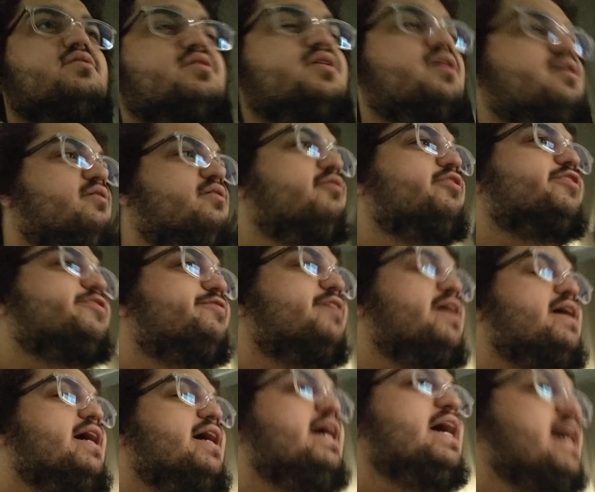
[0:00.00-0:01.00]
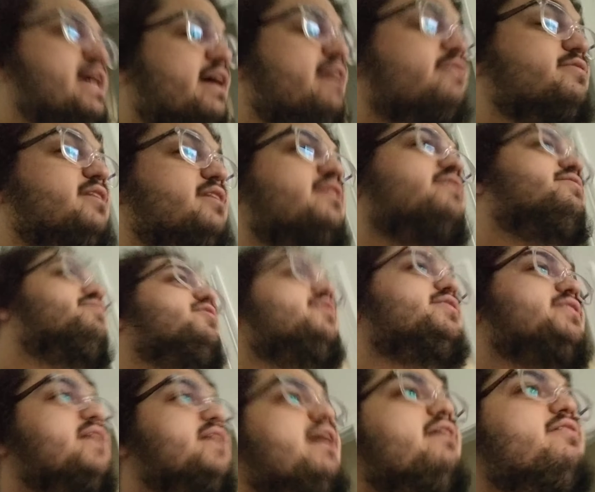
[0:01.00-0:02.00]
No, it was 5. I was there the
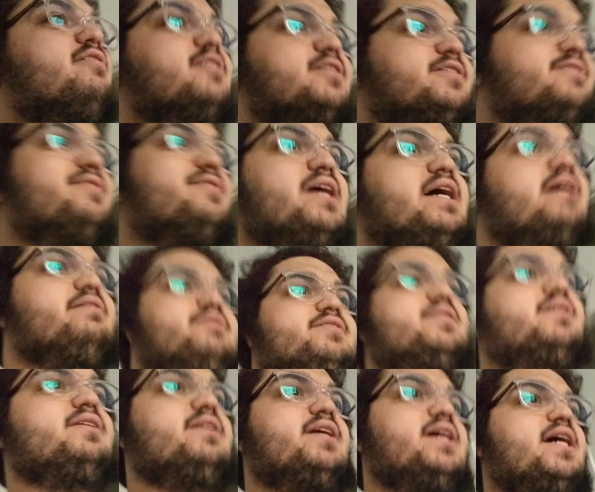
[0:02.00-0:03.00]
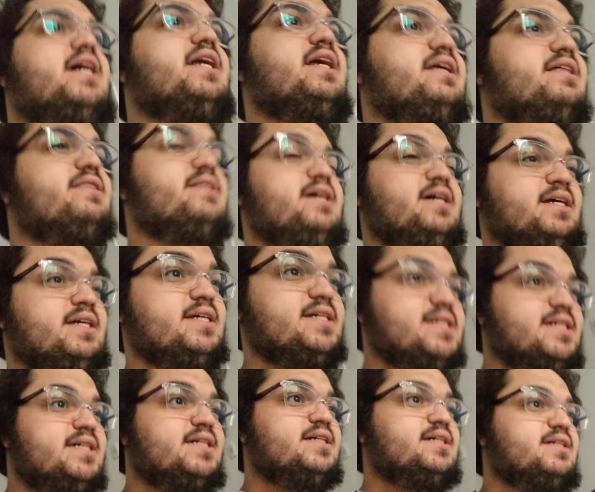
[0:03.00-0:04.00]
first time. It was 5 till 9, I think.